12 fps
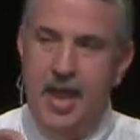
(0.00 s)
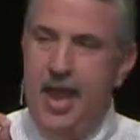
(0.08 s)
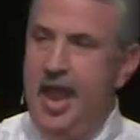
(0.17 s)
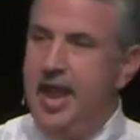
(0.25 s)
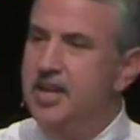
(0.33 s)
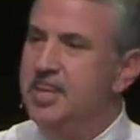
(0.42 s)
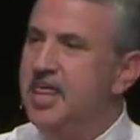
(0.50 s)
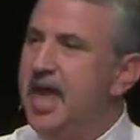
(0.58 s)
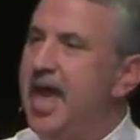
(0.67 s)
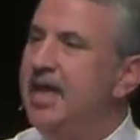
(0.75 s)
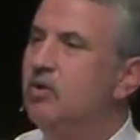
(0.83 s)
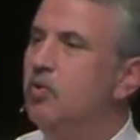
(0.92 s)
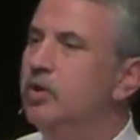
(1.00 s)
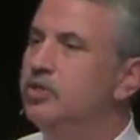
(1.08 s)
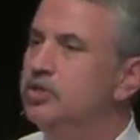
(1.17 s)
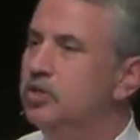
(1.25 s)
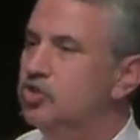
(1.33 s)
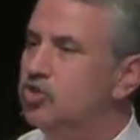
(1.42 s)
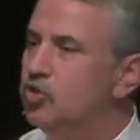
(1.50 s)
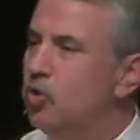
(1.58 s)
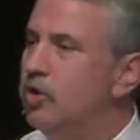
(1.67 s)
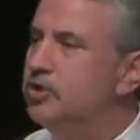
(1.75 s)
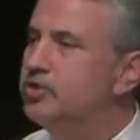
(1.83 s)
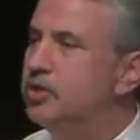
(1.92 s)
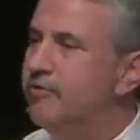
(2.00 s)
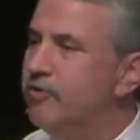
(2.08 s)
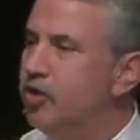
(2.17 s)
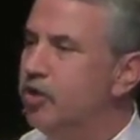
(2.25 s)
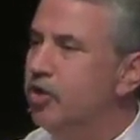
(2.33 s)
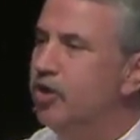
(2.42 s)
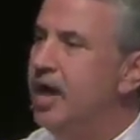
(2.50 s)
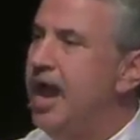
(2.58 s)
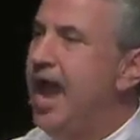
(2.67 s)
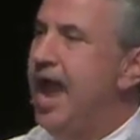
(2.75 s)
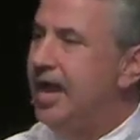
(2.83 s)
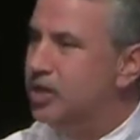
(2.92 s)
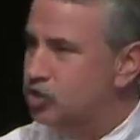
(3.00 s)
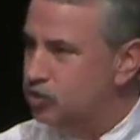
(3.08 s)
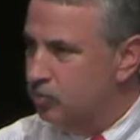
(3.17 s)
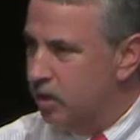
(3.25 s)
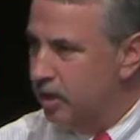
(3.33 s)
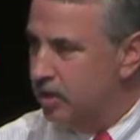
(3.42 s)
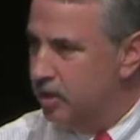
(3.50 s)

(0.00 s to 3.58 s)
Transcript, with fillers: And that was the source of her extra.